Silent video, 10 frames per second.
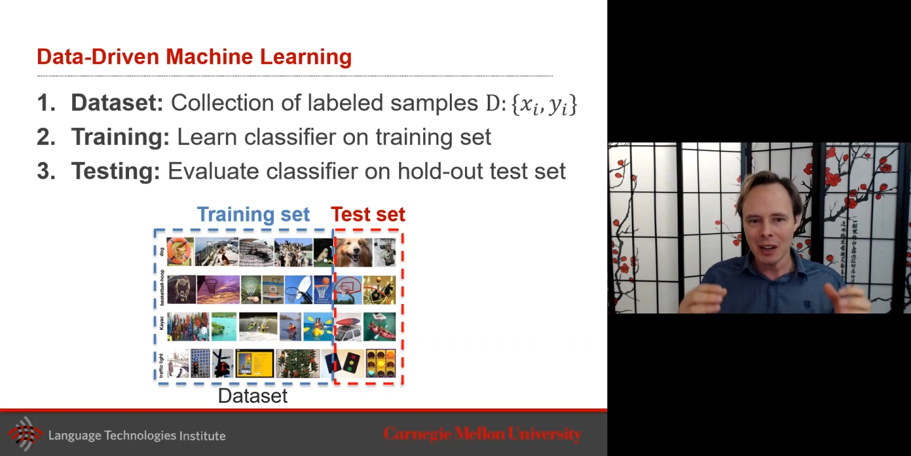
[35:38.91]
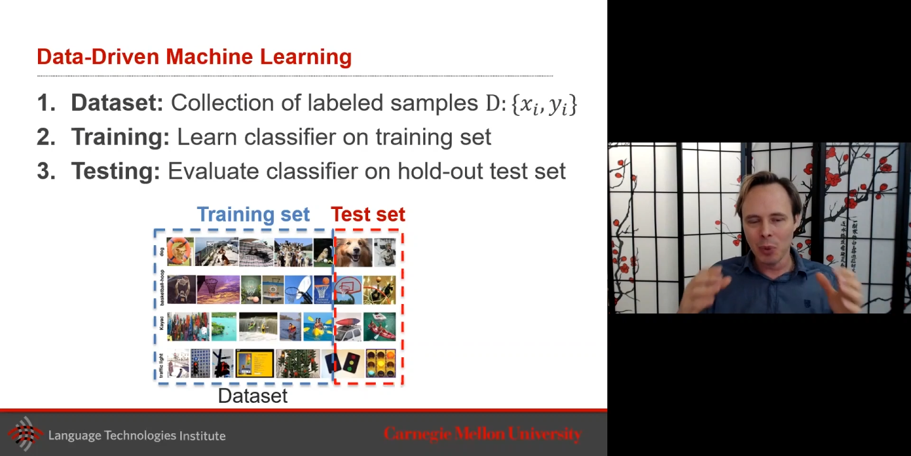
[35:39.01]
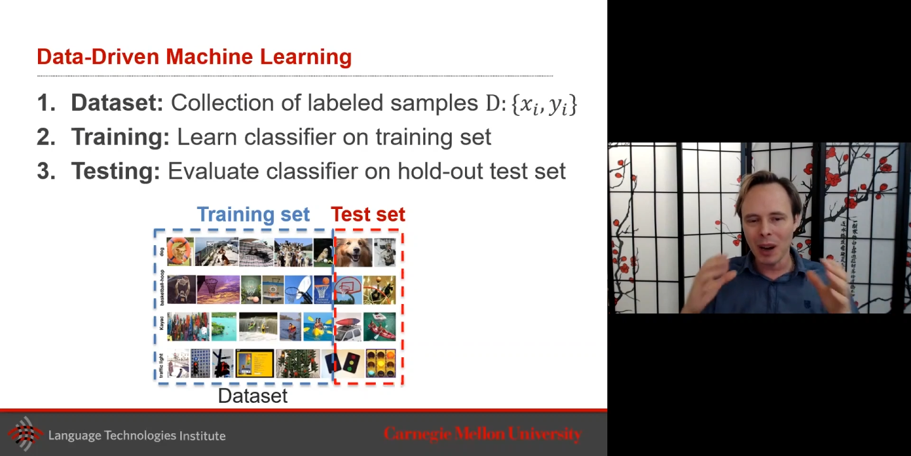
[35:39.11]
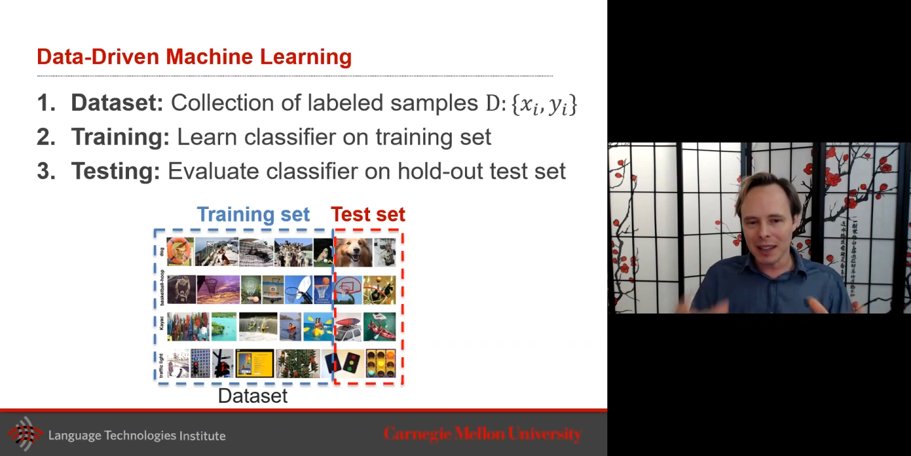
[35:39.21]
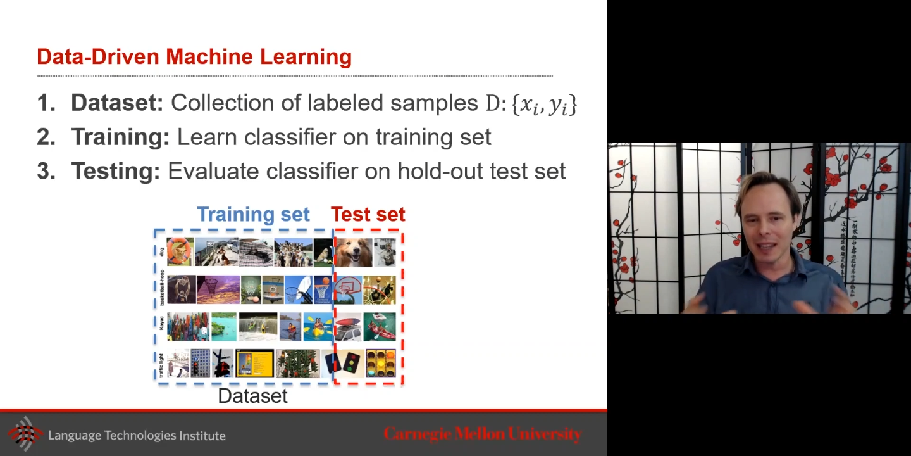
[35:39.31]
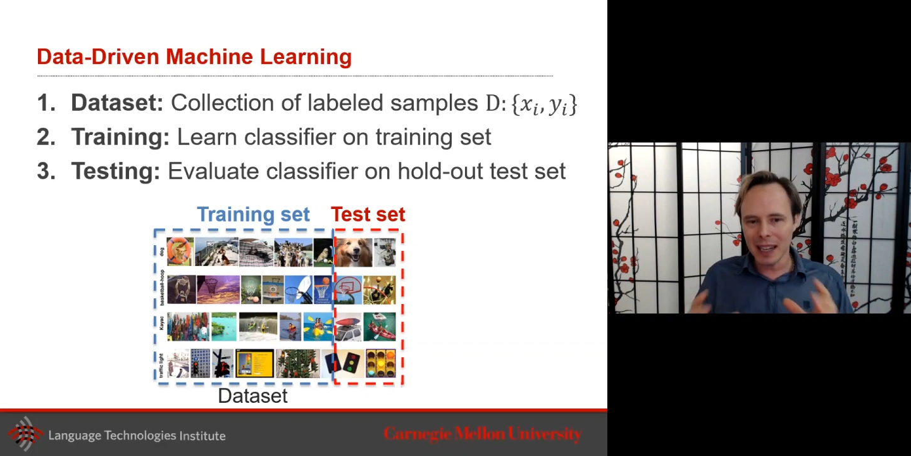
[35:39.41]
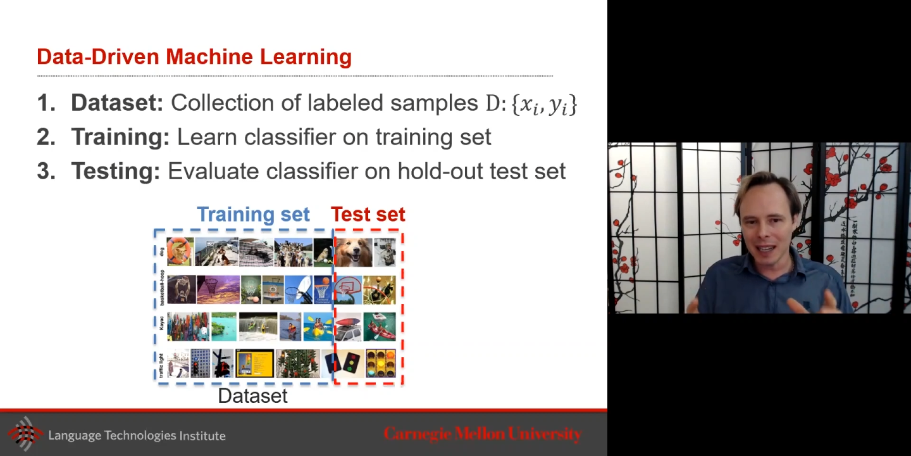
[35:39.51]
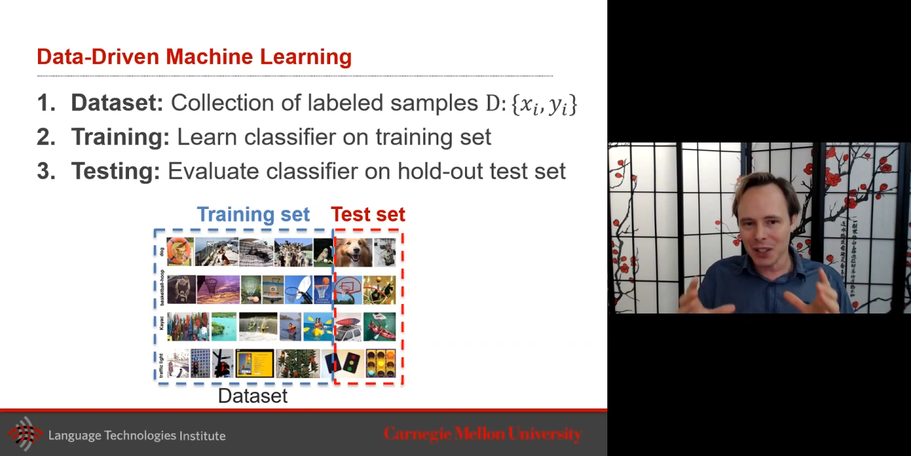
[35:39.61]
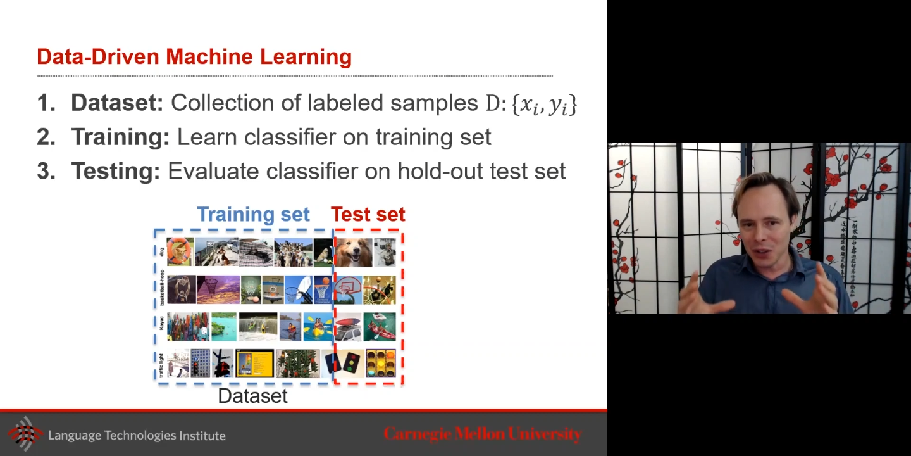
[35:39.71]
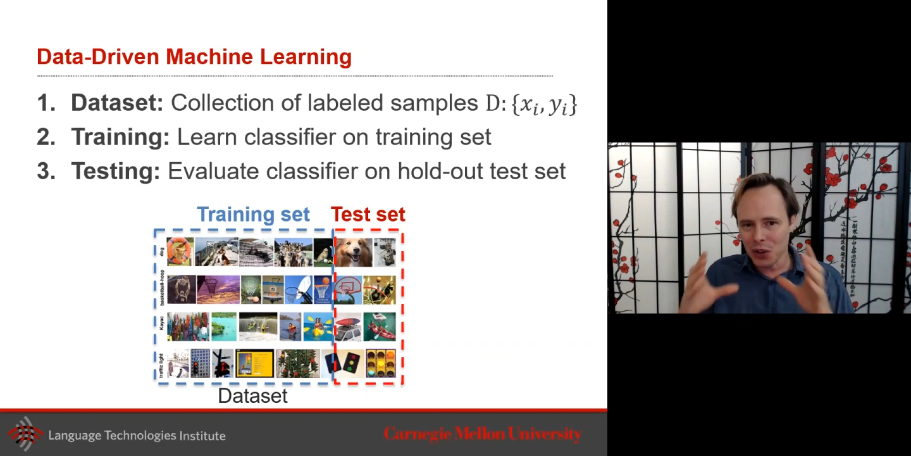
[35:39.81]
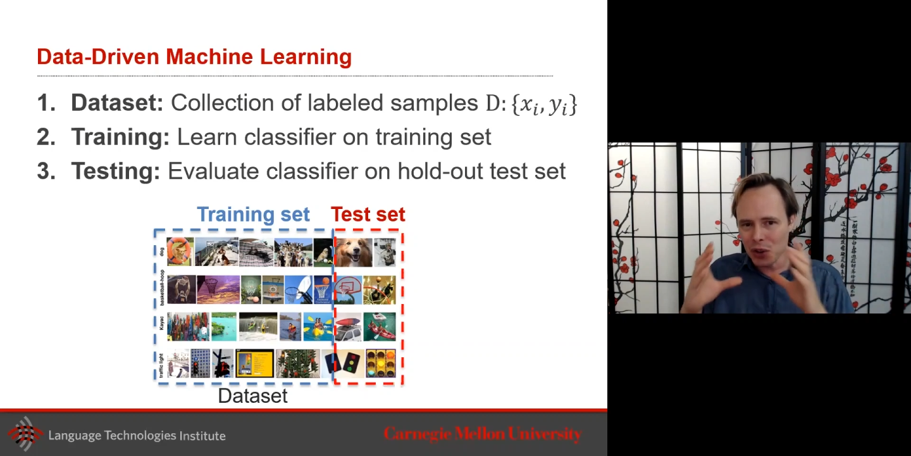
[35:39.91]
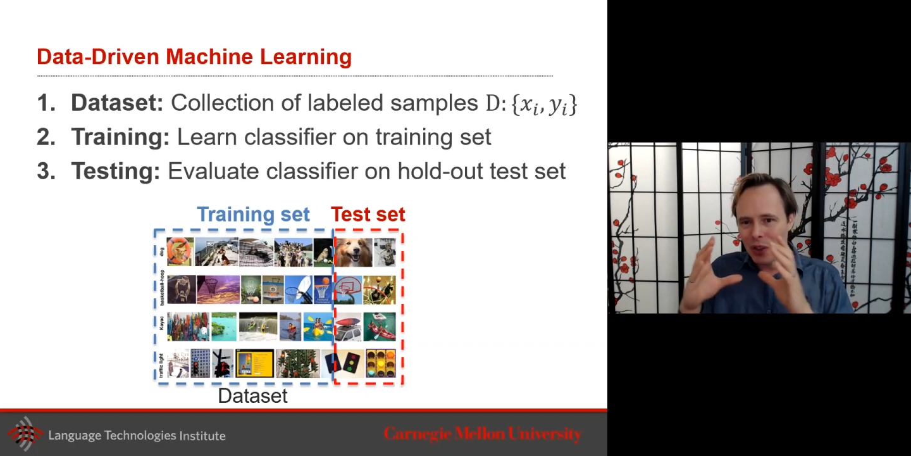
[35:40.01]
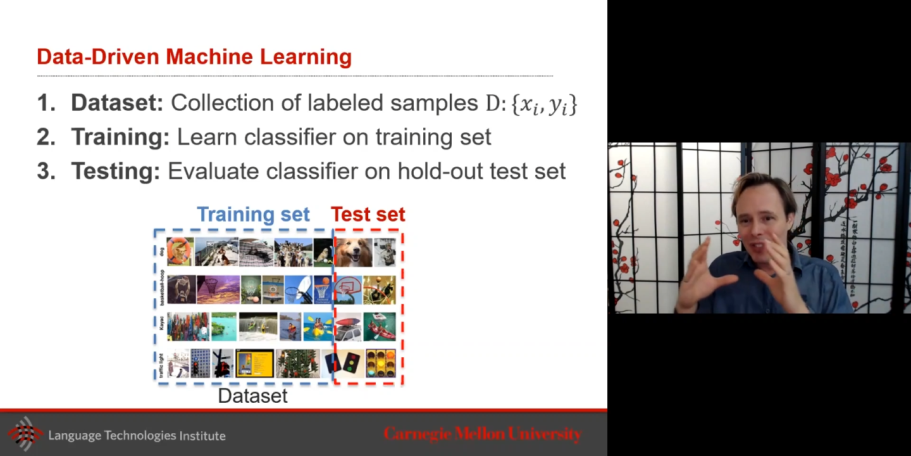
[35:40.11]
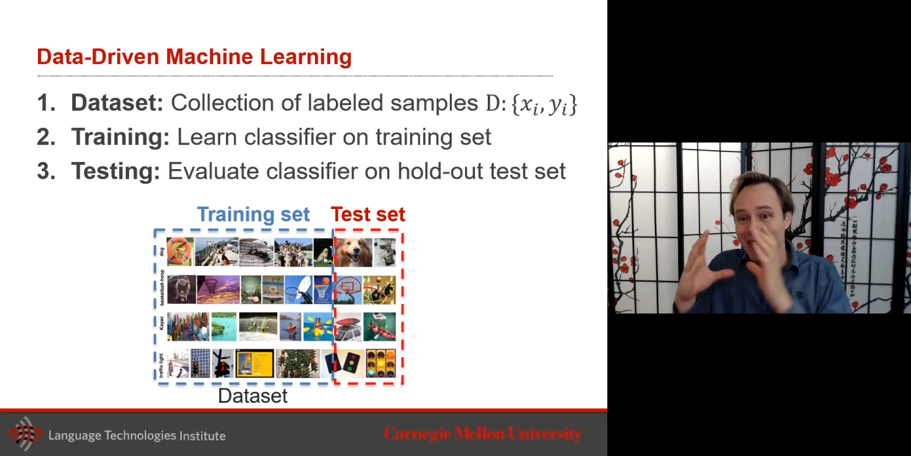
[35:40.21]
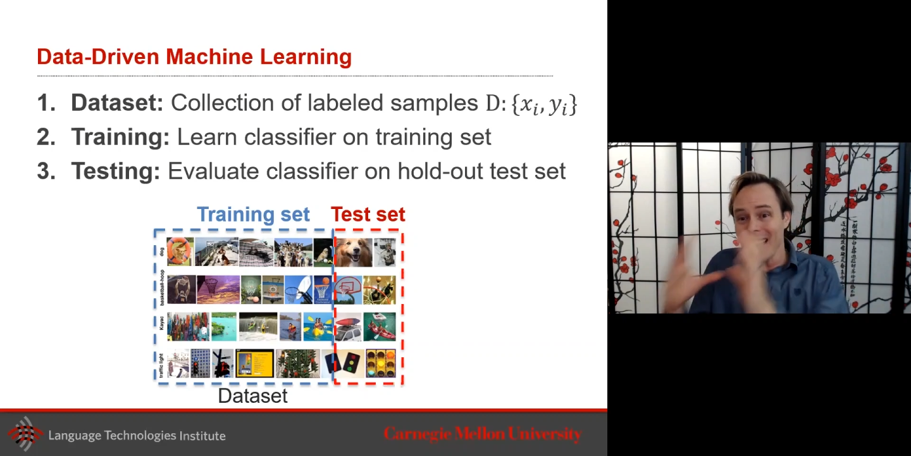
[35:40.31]
one thing is you should
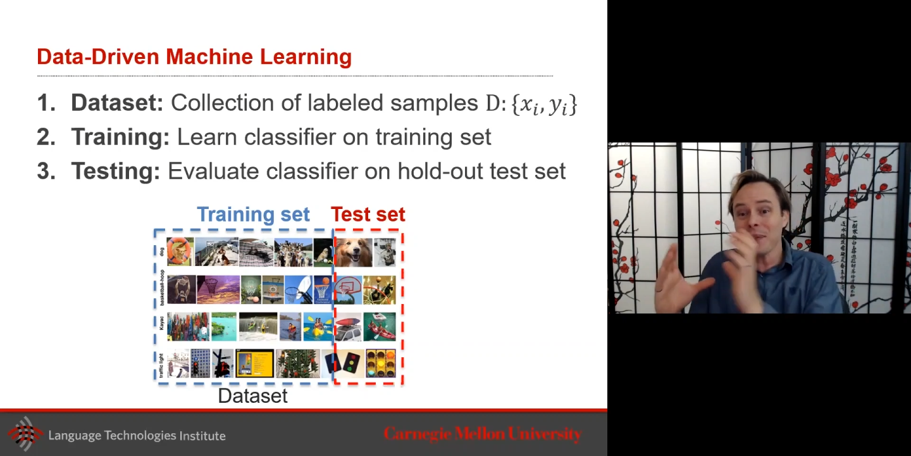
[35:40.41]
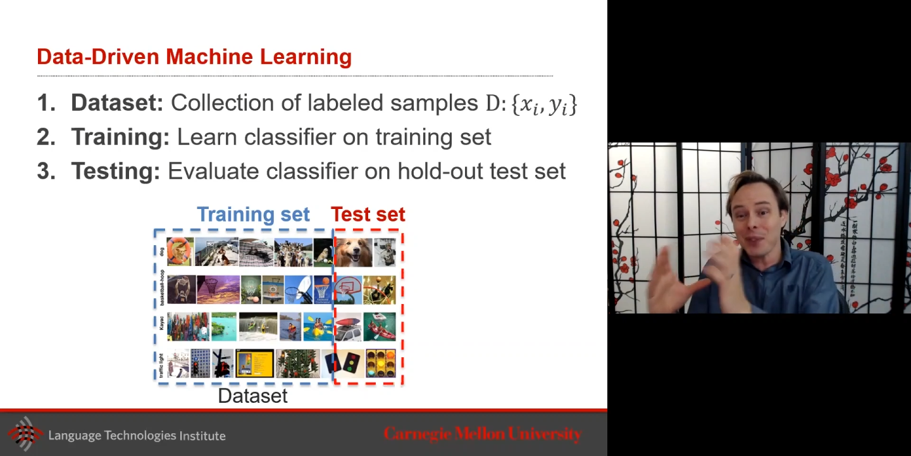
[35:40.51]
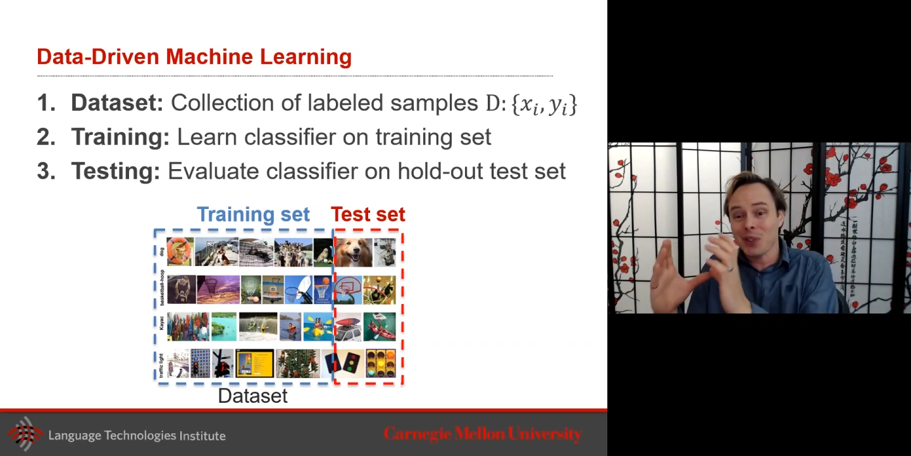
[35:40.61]
never